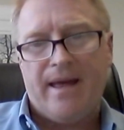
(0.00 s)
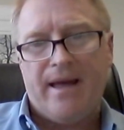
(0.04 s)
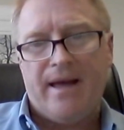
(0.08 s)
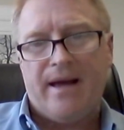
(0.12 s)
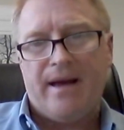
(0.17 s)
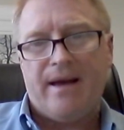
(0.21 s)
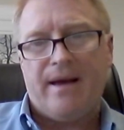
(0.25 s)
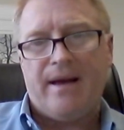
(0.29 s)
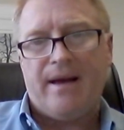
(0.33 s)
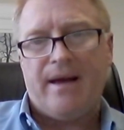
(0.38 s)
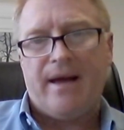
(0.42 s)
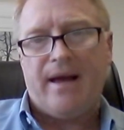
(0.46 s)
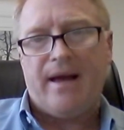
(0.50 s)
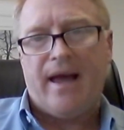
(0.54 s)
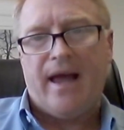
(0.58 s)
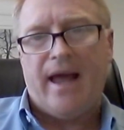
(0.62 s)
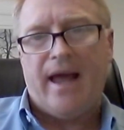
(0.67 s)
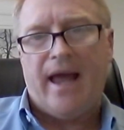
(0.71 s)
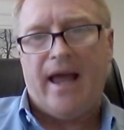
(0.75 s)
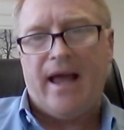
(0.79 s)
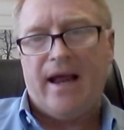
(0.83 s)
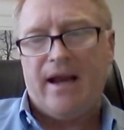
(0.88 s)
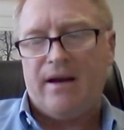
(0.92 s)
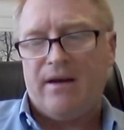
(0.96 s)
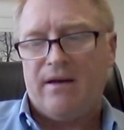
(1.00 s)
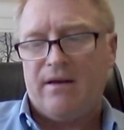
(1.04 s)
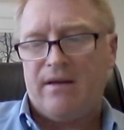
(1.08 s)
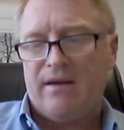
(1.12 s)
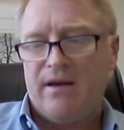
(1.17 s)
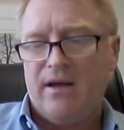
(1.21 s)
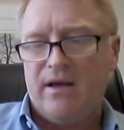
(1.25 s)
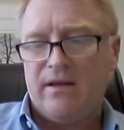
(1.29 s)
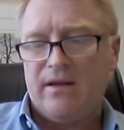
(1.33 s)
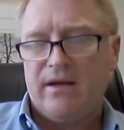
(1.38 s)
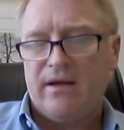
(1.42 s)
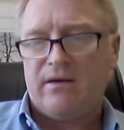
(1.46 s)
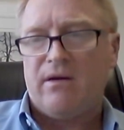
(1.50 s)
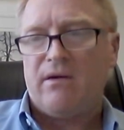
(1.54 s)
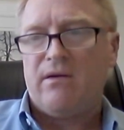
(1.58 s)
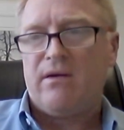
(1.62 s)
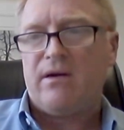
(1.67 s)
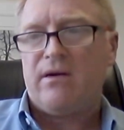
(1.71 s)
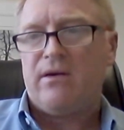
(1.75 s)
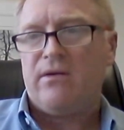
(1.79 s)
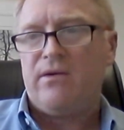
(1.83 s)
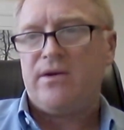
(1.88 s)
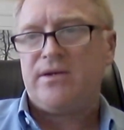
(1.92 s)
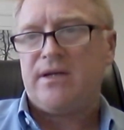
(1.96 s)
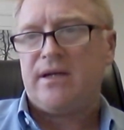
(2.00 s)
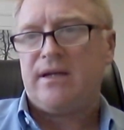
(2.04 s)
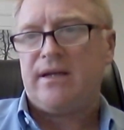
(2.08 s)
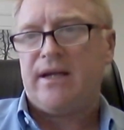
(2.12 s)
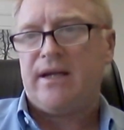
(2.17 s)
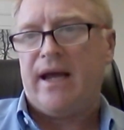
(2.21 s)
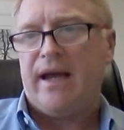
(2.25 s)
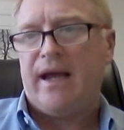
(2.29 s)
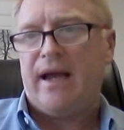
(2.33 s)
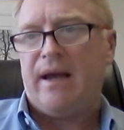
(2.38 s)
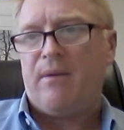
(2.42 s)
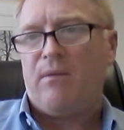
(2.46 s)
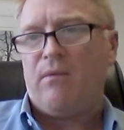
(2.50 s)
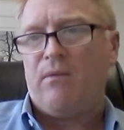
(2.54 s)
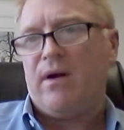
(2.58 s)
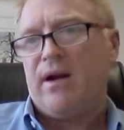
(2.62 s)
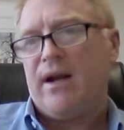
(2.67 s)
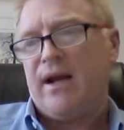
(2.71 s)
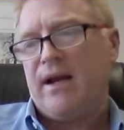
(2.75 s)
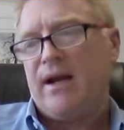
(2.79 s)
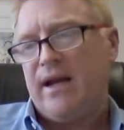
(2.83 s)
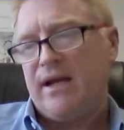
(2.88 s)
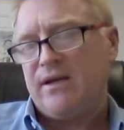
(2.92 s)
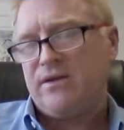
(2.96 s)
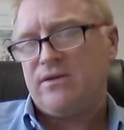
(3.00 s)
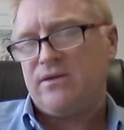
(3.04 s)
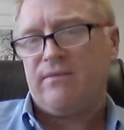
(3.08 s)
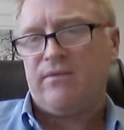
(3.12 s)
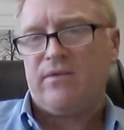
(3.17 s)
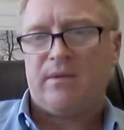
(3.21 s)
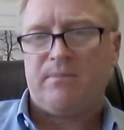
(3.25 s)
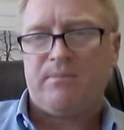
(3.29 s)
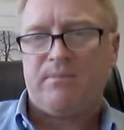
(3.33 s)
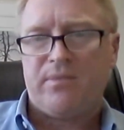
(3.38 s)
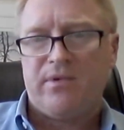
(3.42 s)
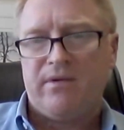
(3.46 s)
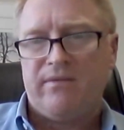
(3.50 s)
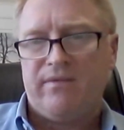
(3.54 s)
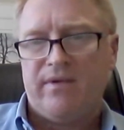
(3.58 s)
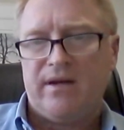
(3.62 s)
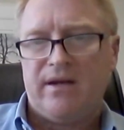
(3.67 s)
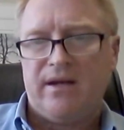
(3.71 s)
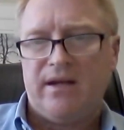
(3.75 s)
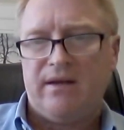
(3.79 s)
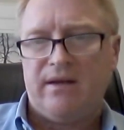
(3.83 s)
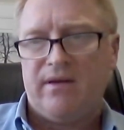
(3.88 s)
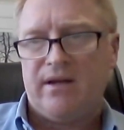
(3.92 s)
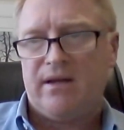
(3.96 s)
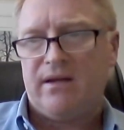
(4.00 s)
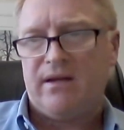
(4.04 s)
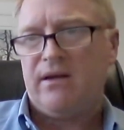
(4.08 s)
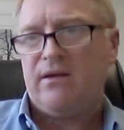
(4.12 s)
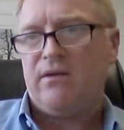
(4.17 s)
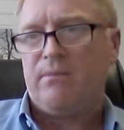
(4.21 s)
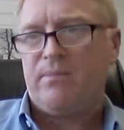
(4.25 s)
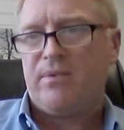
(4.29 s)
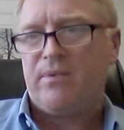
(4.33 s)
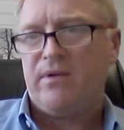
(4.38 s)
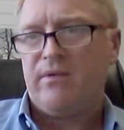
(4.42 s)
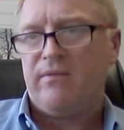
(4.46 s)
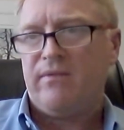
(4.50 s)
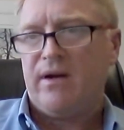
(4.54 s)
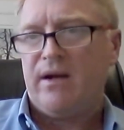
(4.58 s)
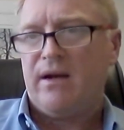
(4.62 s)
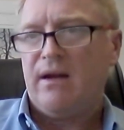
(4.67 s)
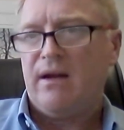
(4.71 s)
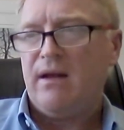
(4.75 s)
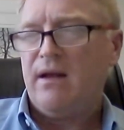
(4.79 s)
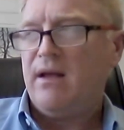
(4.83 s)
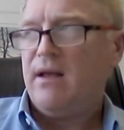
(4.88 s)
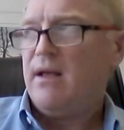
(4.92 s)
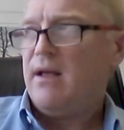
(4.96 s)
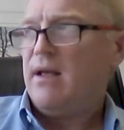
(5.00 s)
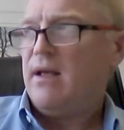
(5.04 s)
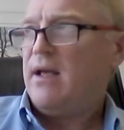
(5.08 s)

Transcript: Uh, and the conclusion there, well, unless you've got proven D V T or proven